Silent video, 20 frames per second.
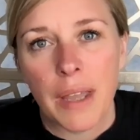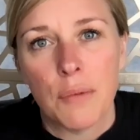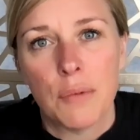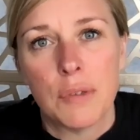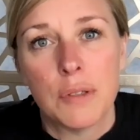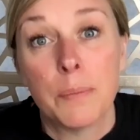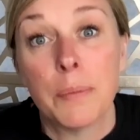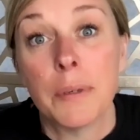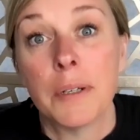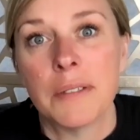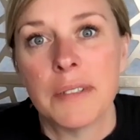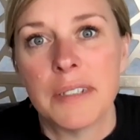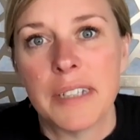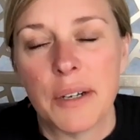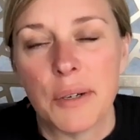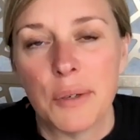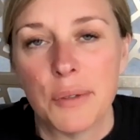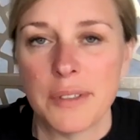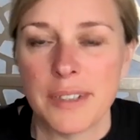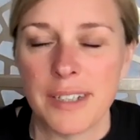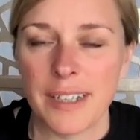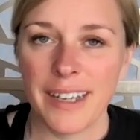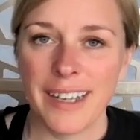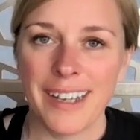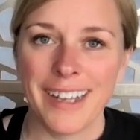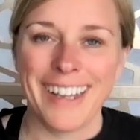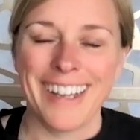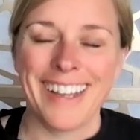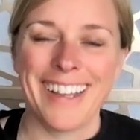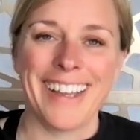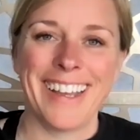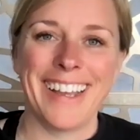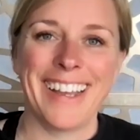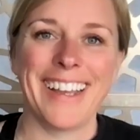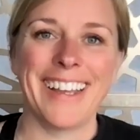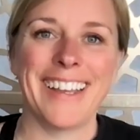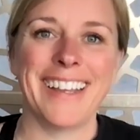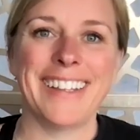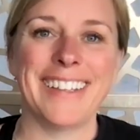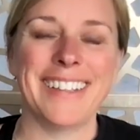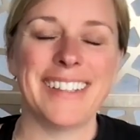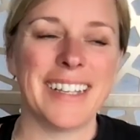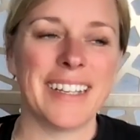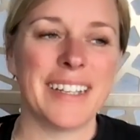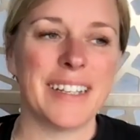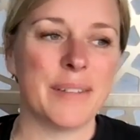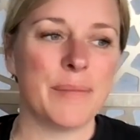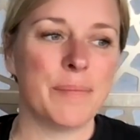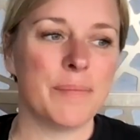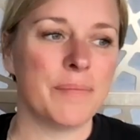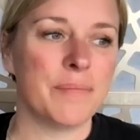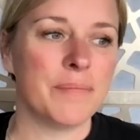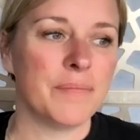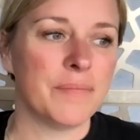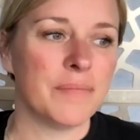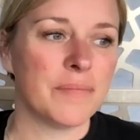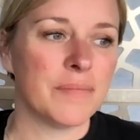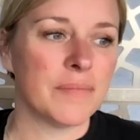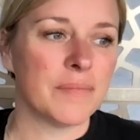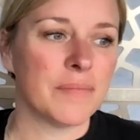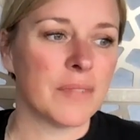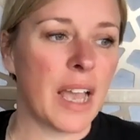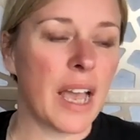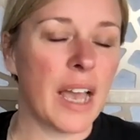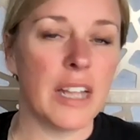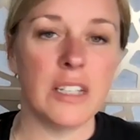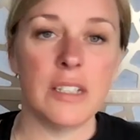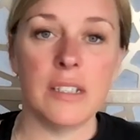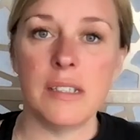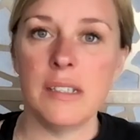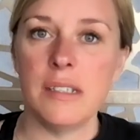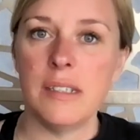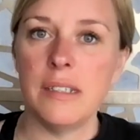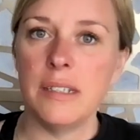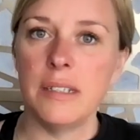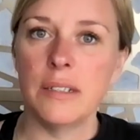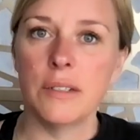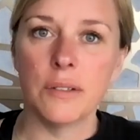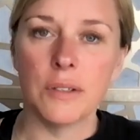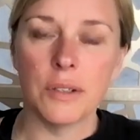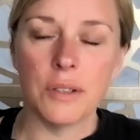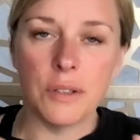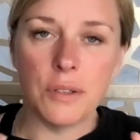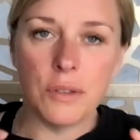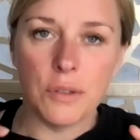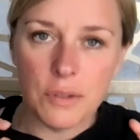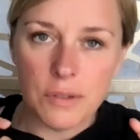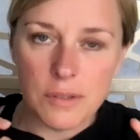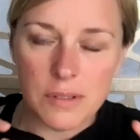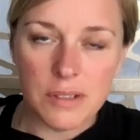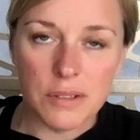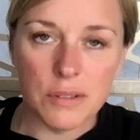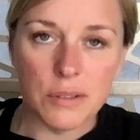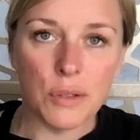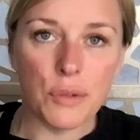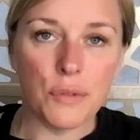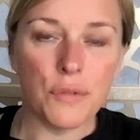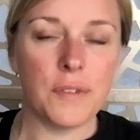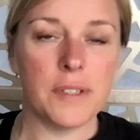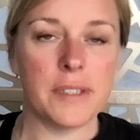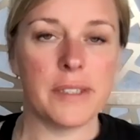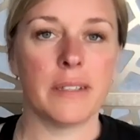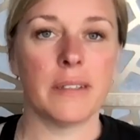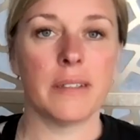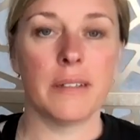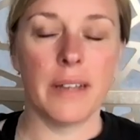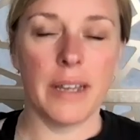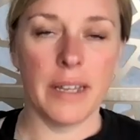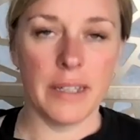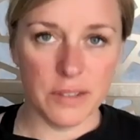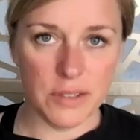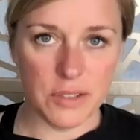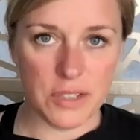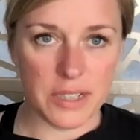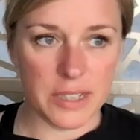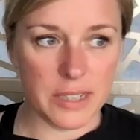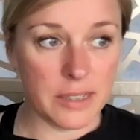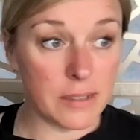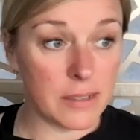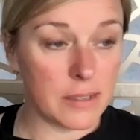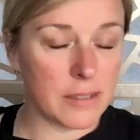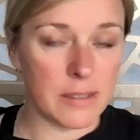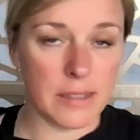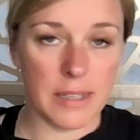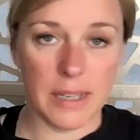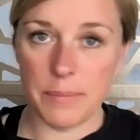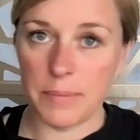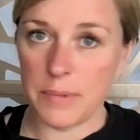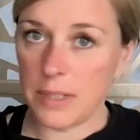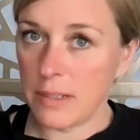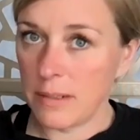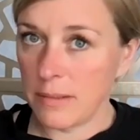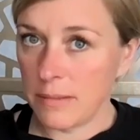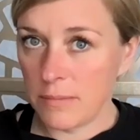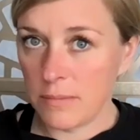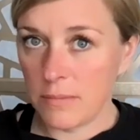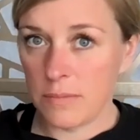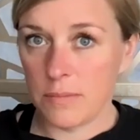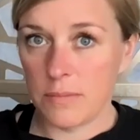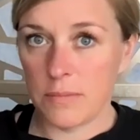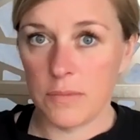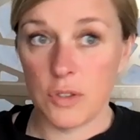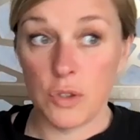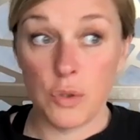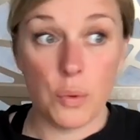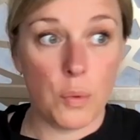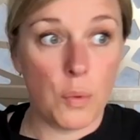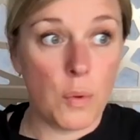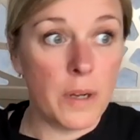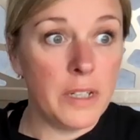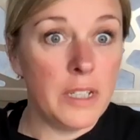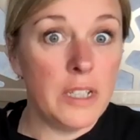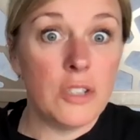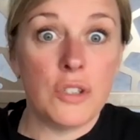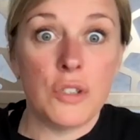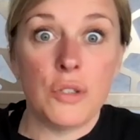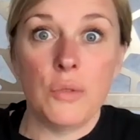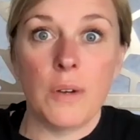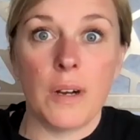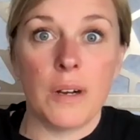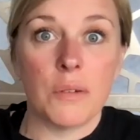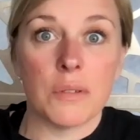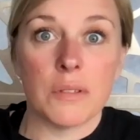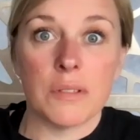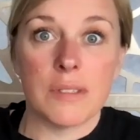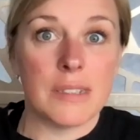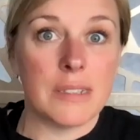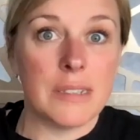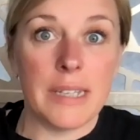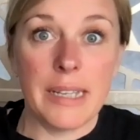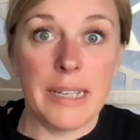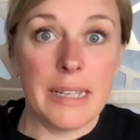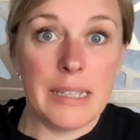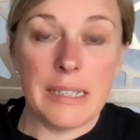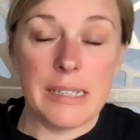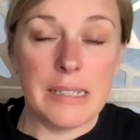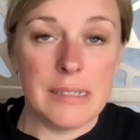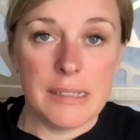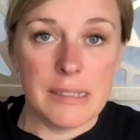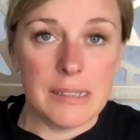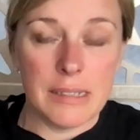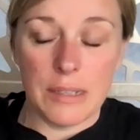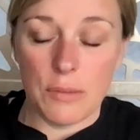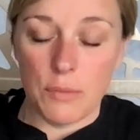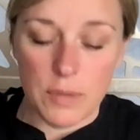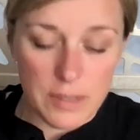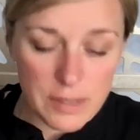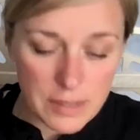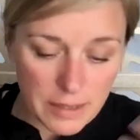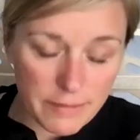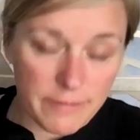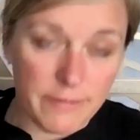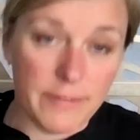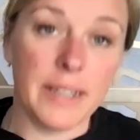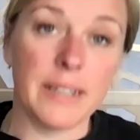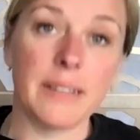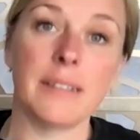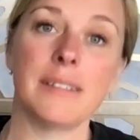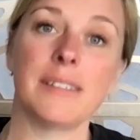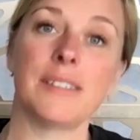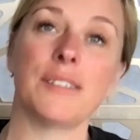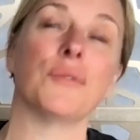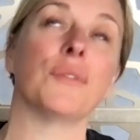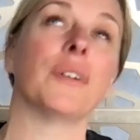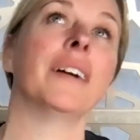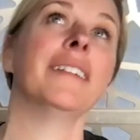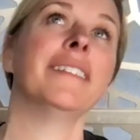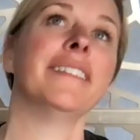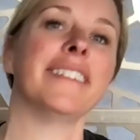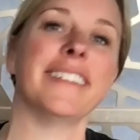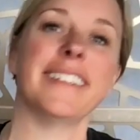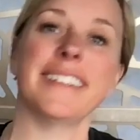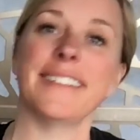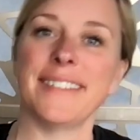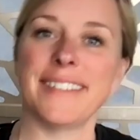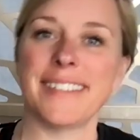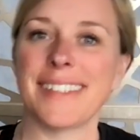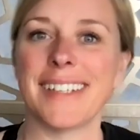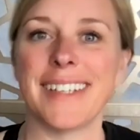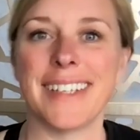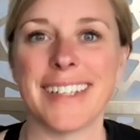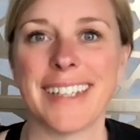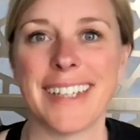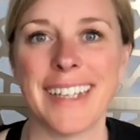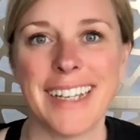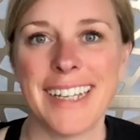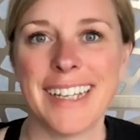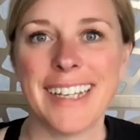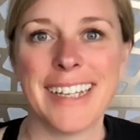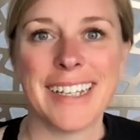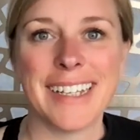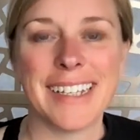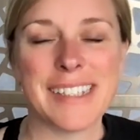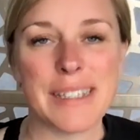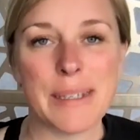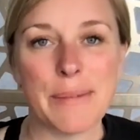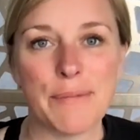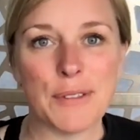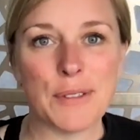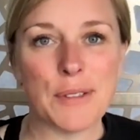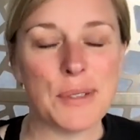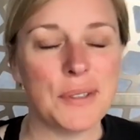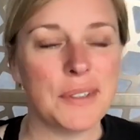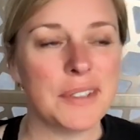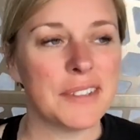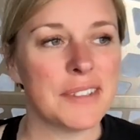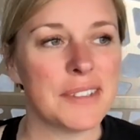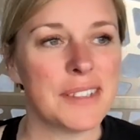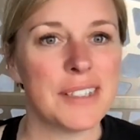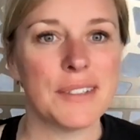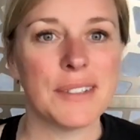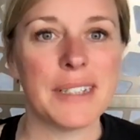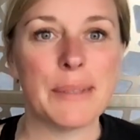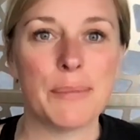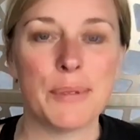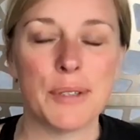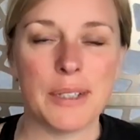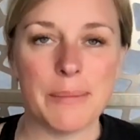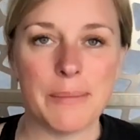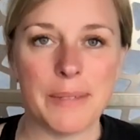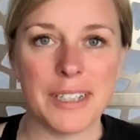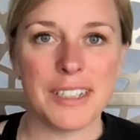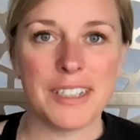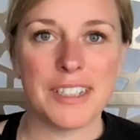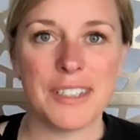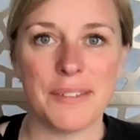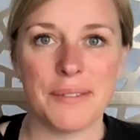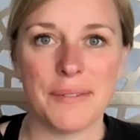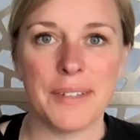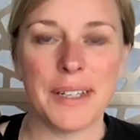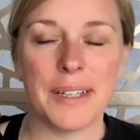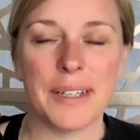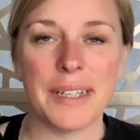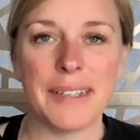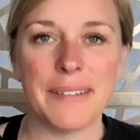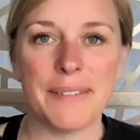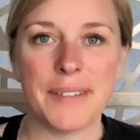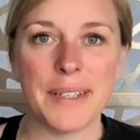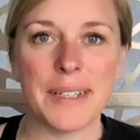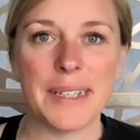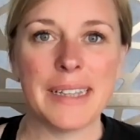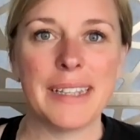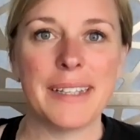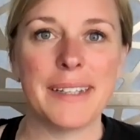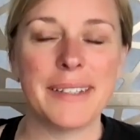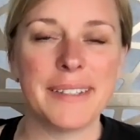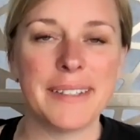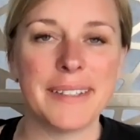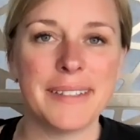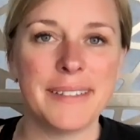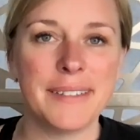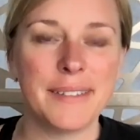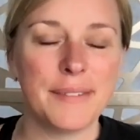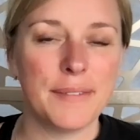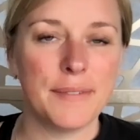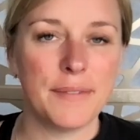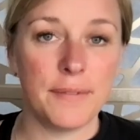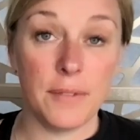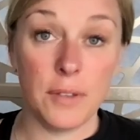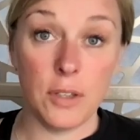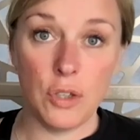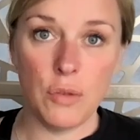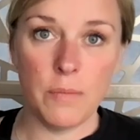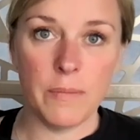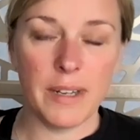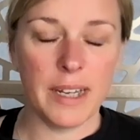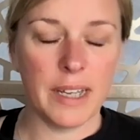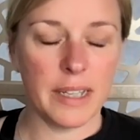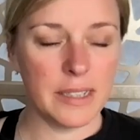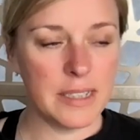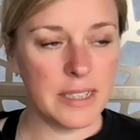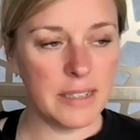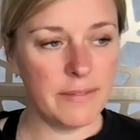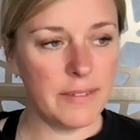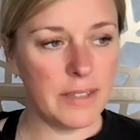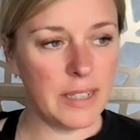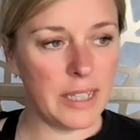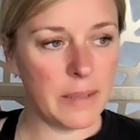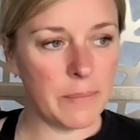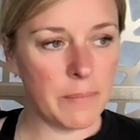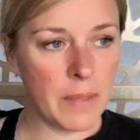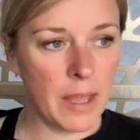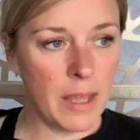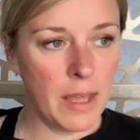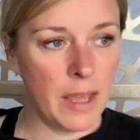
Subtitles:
I was burnt out and had zero physical energy and slept 22 hours a day easily. Once I finally surrendered, it was like slept for 2 years straight, pretty much. Very, very little human activity.